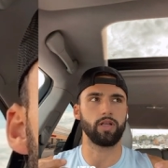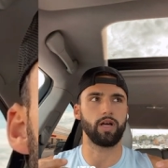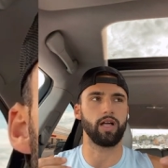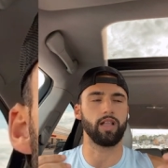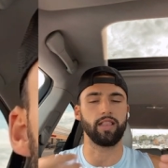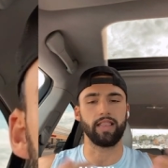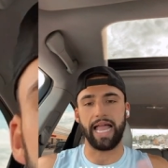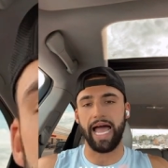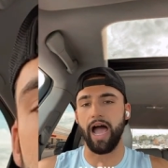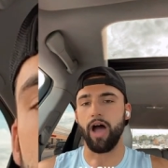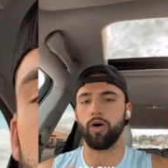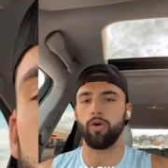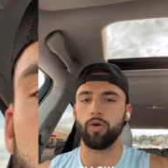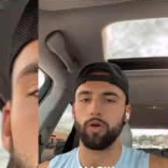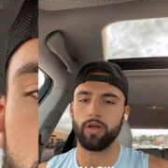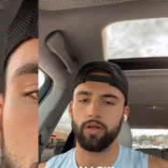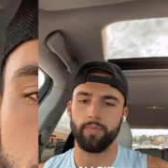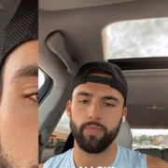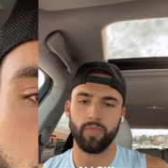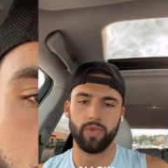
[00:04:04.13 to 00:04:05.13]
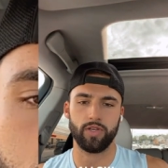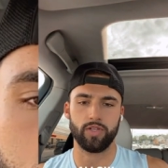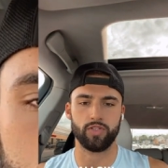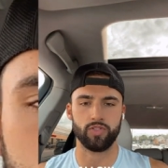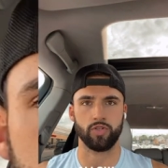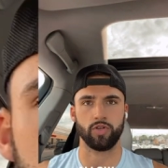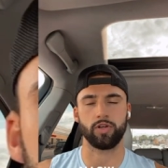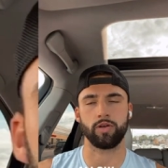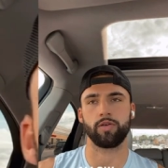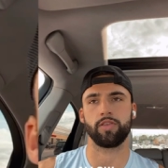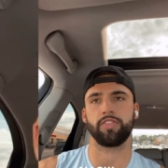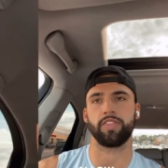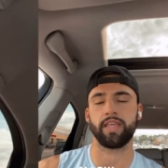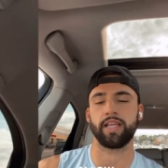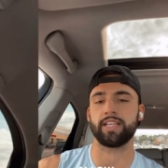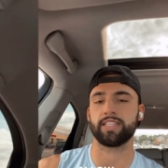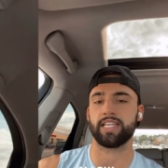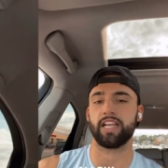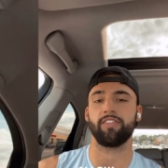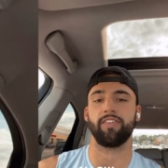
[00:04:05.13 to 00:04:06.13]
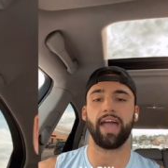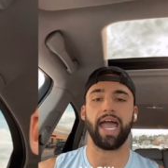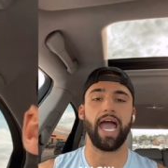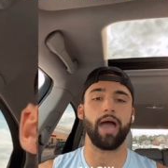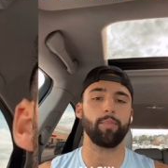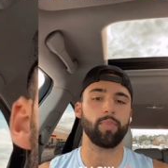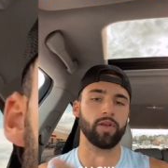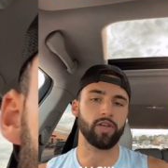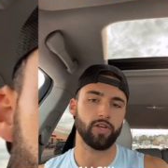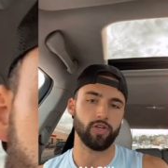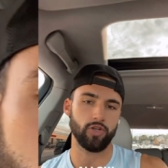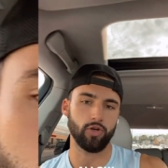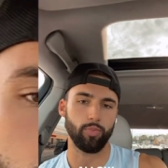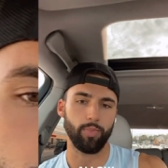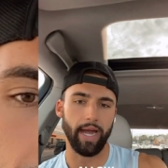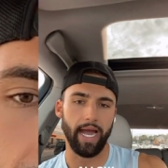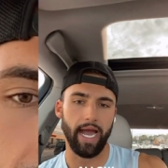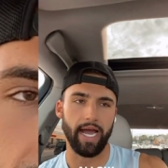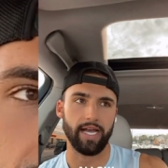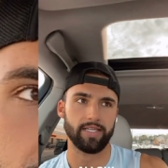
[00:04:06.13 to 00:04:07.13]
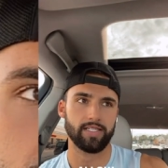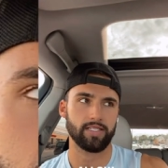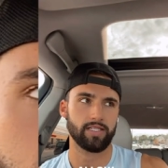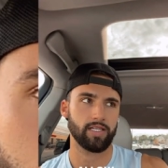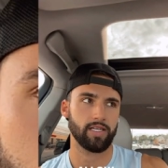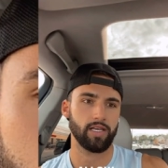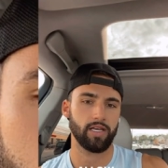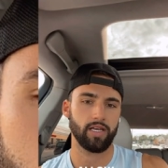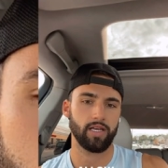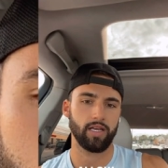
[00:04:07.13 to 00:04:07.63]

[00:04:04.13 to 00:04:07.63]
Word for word: allow certain things that have happened in your past